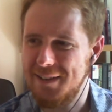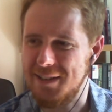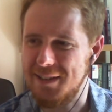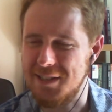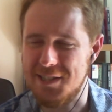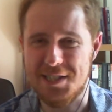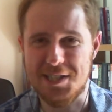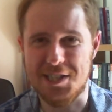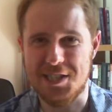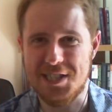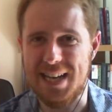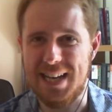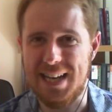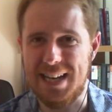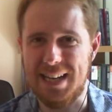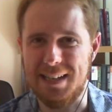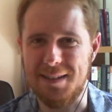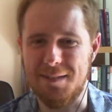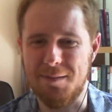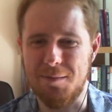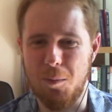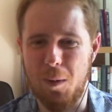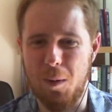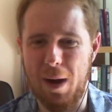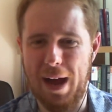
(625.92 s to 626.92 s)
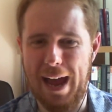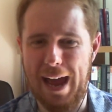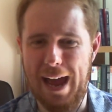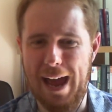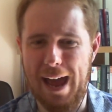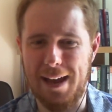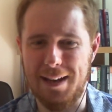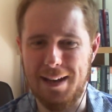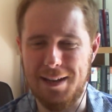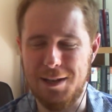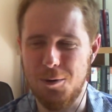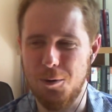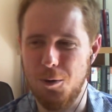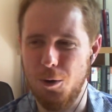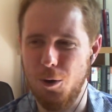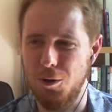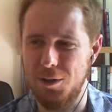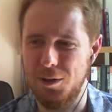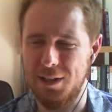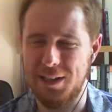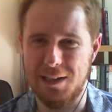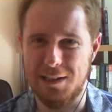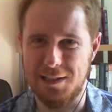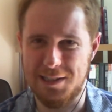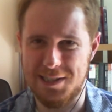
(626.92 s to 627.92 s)
there's the scene where
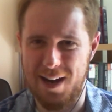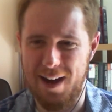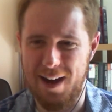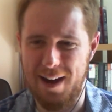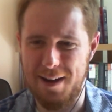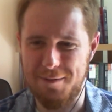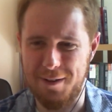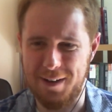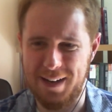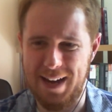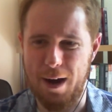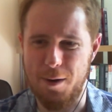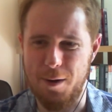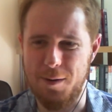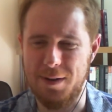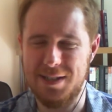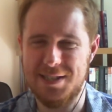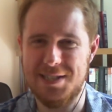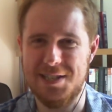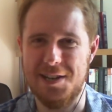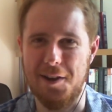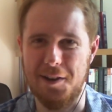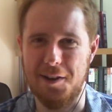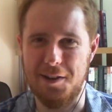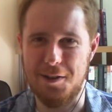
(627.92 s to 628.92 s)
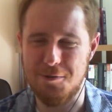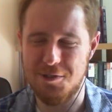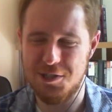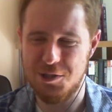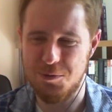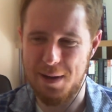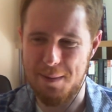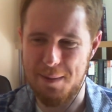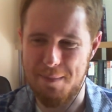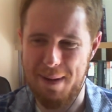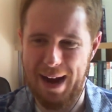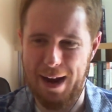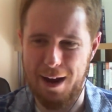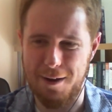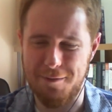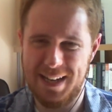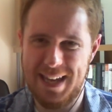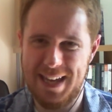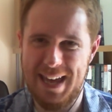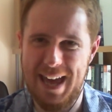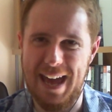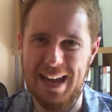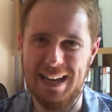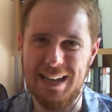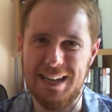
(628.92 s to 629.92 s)
your little diver character, you swim out of a
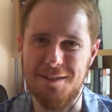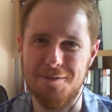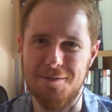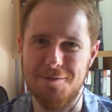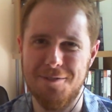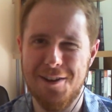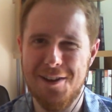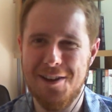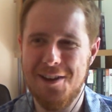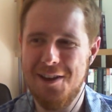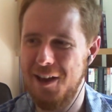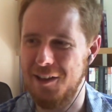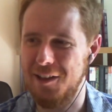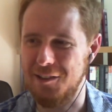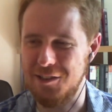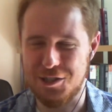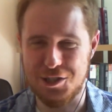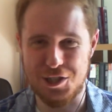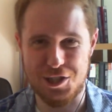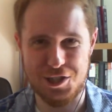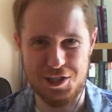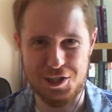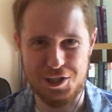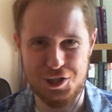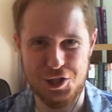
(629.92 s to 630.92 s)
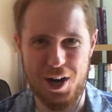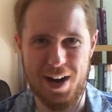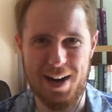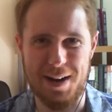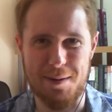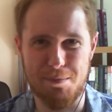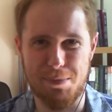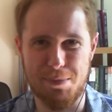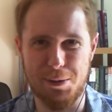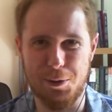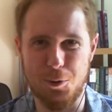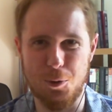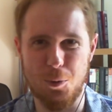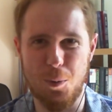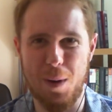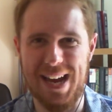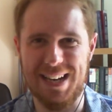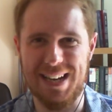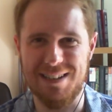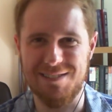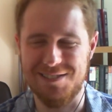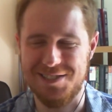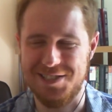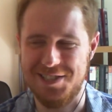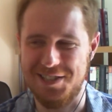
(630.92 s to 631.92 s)
cave and there's just the giant blue
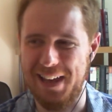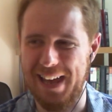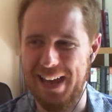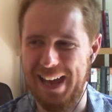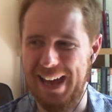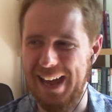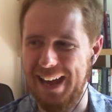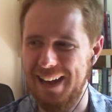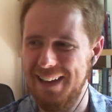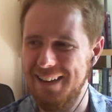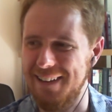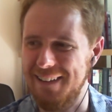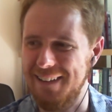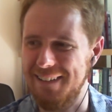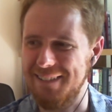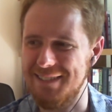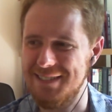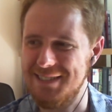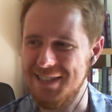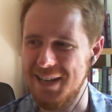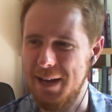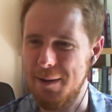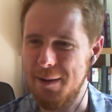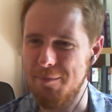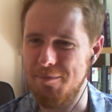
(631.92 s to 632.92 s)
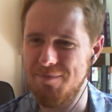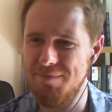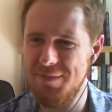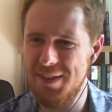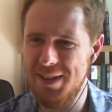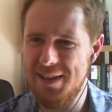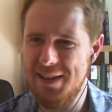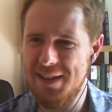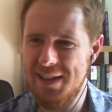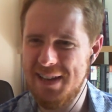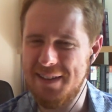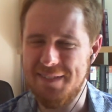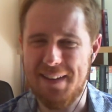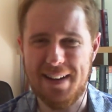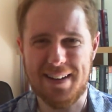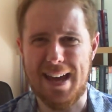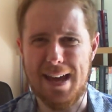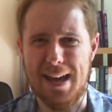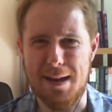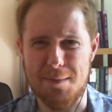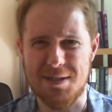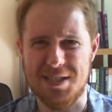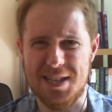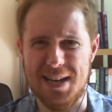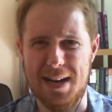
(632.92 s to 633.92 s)
whales there, and that
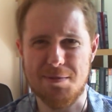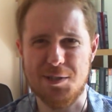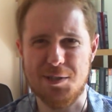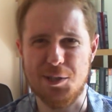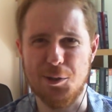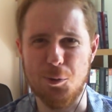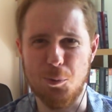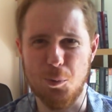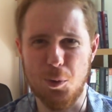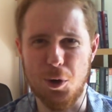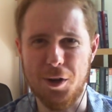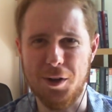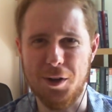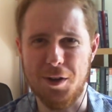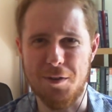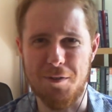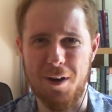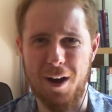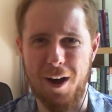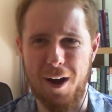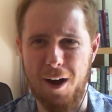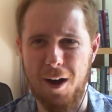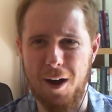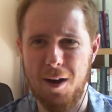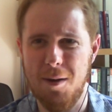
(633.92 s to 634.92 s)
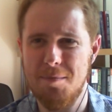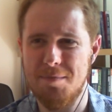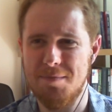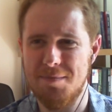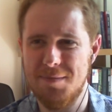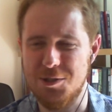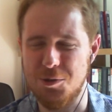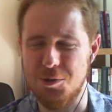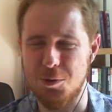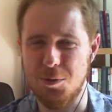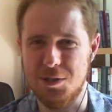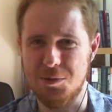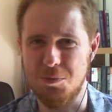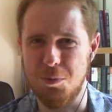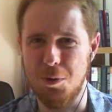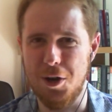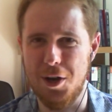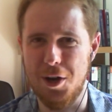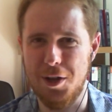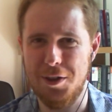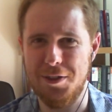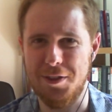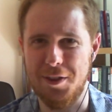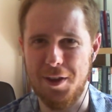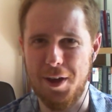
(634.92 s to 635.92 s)
game is an absolute work of art. It's always
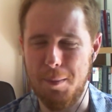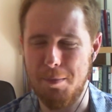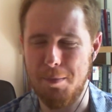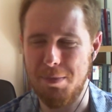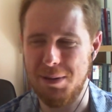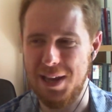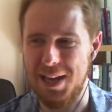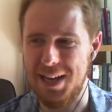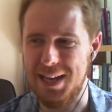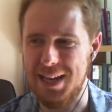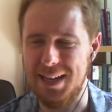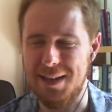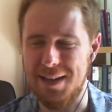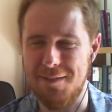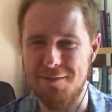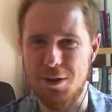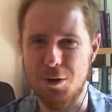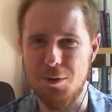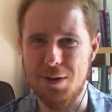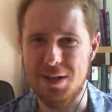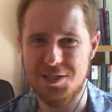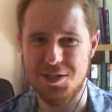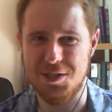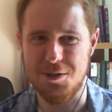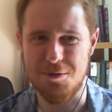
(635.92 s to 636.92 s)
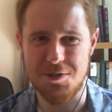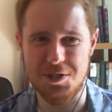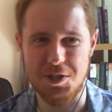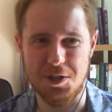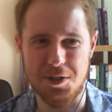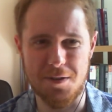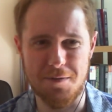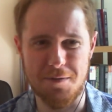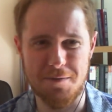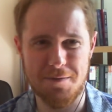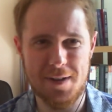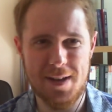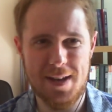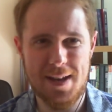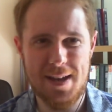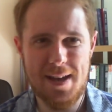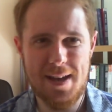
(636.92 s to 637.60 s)
worth playing if you're into sort of